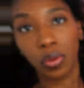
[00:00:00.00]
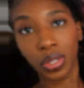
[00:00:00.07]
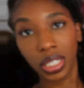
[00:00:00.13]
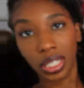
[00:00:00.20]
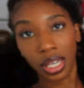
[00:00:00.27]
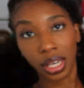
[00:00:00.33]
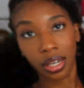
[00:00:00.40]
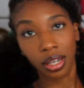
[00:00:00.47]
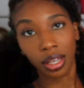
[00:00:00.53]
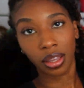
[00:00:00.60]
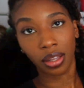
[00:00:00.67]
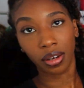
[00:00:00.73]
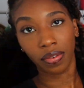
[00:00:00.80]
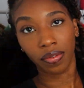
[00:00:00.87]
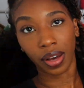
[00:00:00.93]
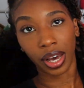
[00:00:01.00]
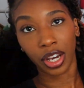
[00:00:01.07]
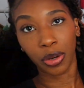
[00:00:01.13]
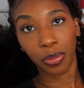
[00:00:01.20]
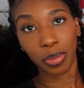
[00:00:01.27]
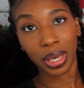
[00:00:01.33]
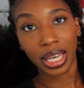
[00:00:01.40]
once again another
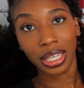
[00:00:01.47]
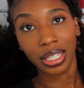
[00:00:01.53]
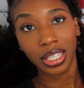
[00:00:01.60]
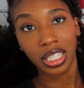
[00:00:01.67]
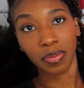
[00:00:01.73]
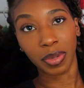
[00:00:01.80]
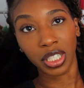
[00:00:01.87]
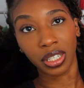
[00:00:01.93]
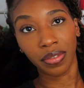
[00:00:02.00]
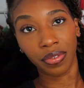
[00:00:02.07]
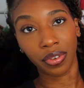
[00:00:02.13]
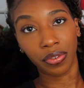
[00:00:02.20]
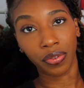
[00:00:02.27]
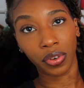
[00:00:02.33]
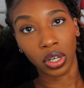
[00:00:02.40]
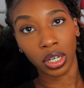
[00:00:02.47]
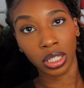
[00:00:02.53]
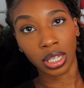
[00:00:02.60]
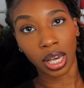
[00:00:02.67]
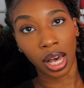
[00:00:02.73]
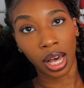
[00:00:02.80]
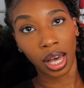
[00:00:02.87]
fire piece especially for fall
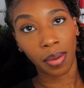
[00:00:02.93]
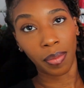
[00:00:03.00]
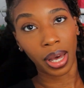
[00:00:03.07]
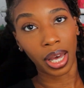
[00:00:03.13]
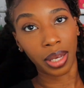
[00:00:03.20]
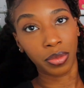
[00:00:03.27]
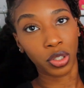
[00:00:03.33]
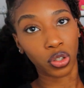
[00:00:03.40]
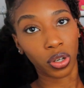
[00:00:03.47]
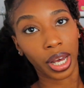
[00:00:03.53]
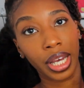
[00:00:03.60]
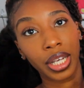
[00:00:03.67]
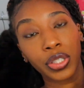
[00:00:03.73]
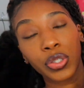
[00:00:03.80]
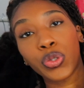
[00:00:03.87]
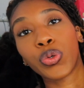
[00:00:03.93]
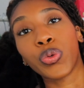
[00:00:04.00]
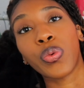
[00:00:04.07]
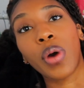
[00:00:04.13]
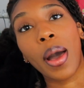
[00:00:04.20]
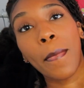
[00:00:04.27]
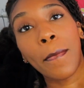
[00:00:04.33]
time i am trying
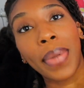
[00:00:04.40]
to